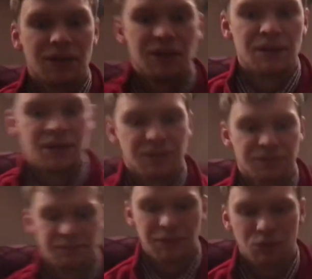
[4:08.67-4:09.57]
It's
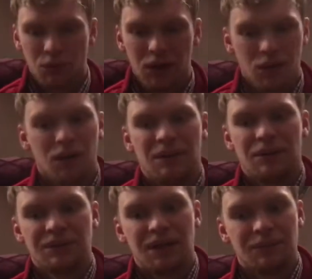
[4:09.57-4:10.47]
been quite a lot
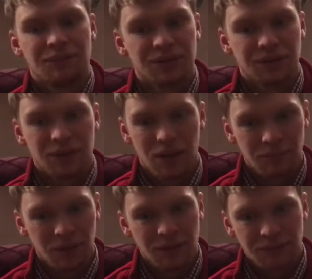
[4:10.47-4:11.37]
about games, and I
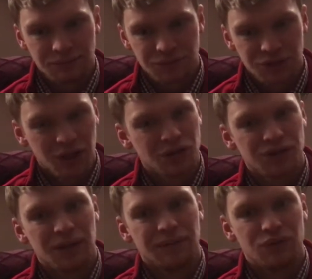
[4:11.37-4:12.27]
might change
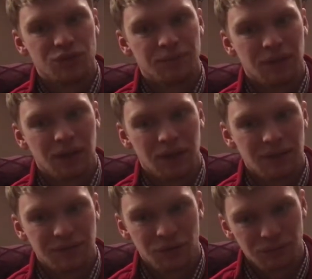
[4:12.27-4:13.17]
that in the future, but
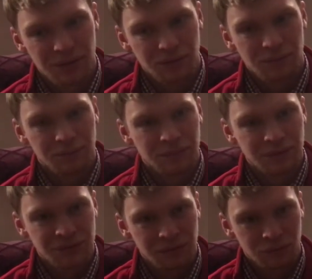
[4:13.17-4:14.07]
don't get me